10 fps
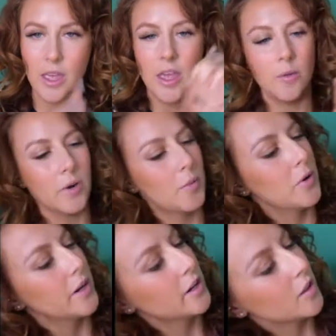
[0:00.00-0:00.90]
And when I'm
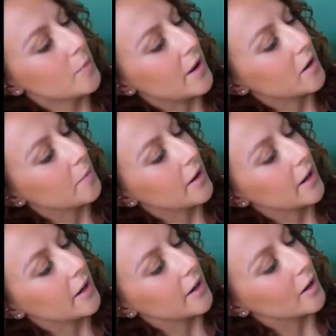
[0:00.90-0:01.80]
putting it on the back of my
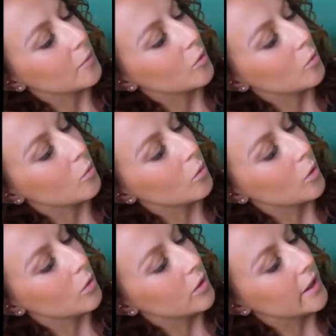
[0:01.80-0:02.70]
hand, I'm
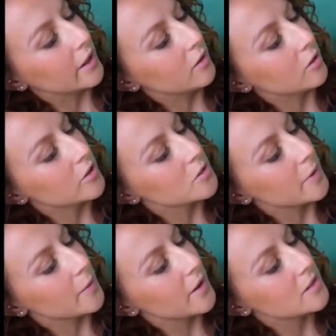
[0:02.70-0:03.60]
rolling, oh I just
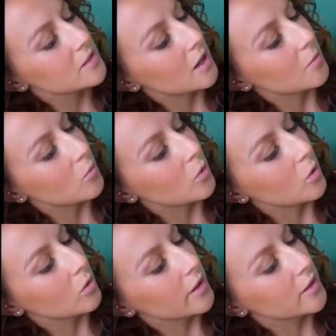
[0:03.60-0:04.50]
made a mess, I'm
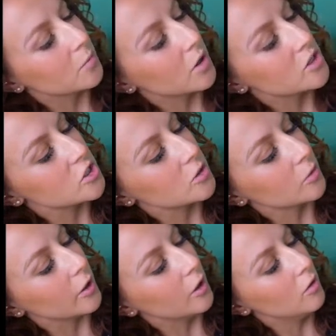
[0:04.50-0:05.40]
rolling the brush
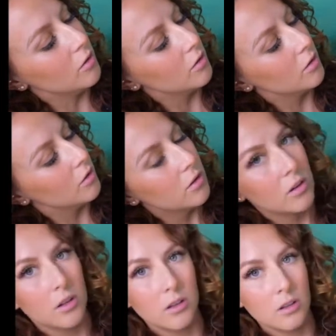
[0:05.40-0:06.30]
through.
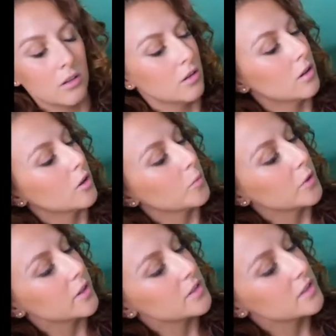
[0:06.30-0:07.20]
I hope you
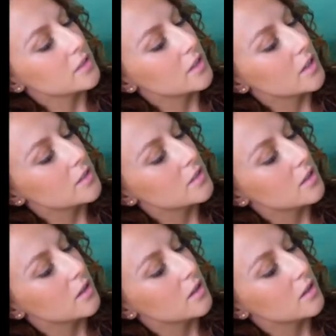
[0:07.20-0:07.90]
guys can see this.